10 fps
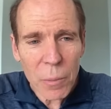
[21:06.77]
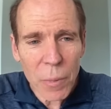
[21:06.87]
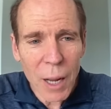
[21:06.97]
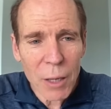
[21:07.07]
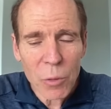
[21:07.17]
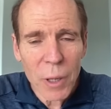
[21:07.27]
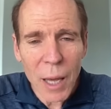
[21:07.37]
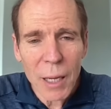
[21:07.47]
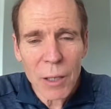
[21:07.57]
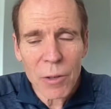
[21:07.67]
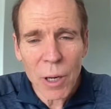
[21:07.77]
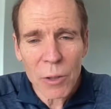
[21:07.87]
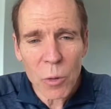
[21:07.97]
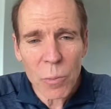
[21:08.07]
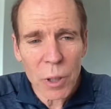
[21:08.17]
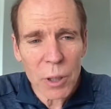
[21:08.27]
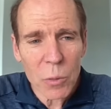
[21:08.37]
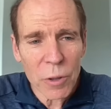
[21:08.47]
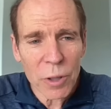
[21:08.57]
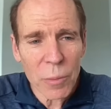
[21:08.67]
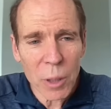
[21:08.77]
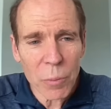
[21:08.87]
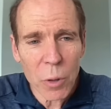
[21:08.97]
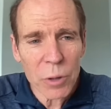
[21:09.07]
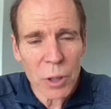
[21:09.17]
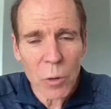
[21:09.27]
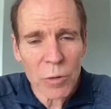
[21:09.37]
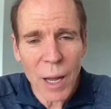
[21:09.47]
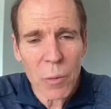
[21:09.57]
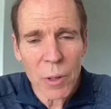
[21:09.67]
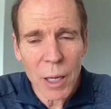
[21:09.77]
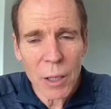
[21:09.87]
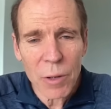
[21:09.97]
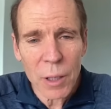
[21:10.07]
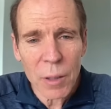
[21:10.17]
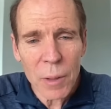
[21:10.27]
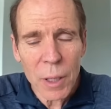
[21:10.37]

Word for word: But as we age and as our ability to assimilate protein goes down with aging,